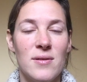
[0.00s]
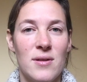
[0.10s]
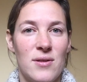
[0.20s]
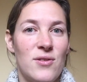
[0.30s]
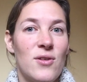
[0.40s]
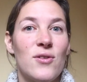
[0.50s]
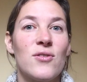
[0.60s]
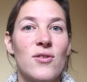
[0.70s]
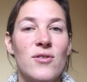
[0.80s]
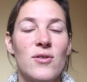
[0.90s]
And so the
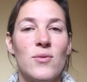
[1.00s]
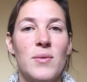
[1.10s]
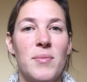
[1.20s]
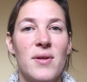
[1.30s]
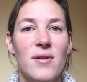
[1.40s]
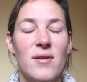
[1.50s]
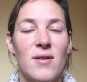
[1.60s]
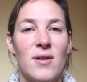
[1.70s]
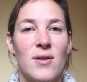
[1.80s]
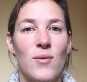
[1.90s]
structure we built
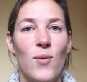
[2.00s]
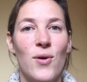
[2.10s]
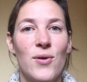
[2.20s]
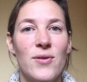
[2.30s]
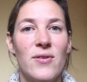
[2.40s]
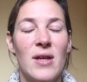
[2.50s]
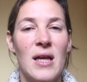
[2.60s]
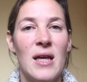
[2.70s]
our world